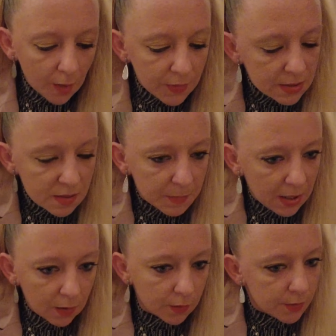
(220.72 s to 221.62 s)
The
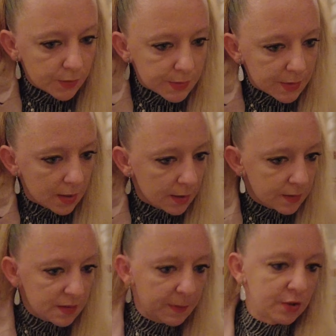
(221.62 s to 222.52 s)
tomatoes,
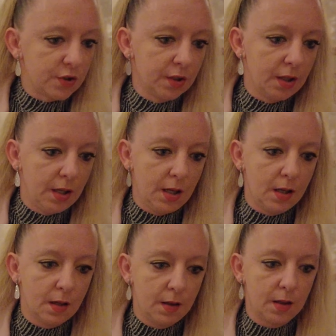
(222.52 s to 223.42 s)

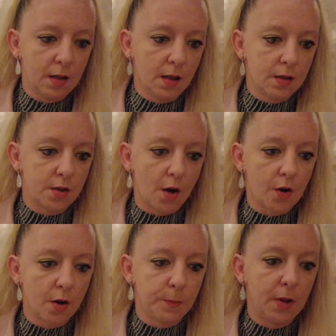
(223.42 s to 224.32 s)
especially the
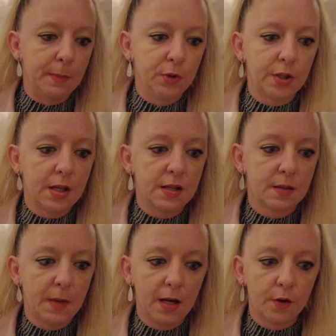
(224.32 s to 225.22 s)
darker plum-looking
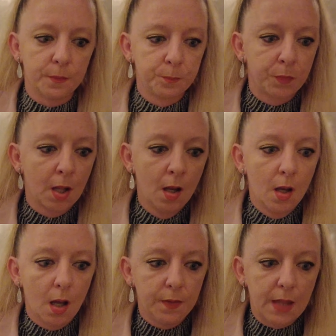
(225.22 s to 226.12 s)
tomato,
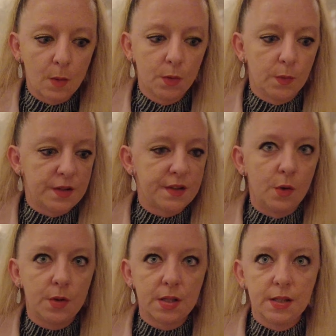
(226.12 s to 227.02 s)
that one was
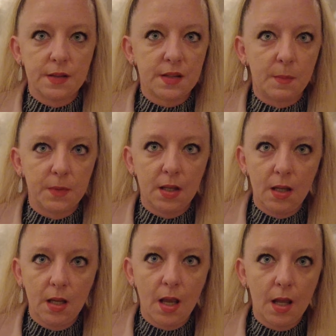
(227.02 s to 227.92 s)
soaked in something,
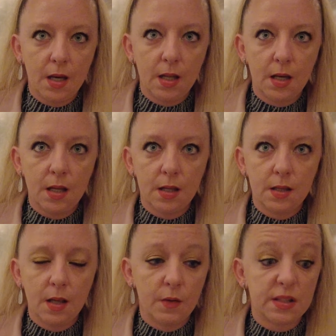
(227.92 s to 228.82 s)
and
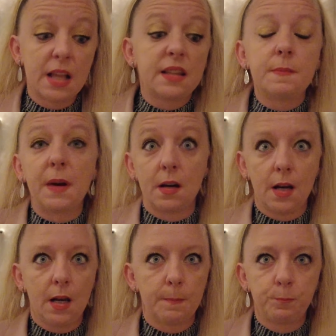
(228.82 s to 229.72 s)
it's
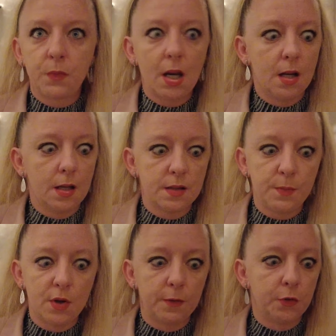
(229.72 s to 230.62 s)
marinated, and it is
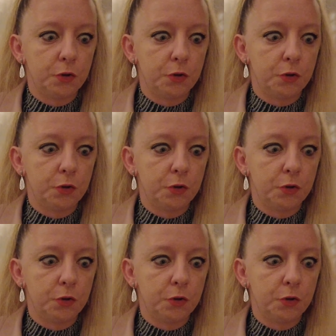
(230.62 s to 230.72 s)
beautiful.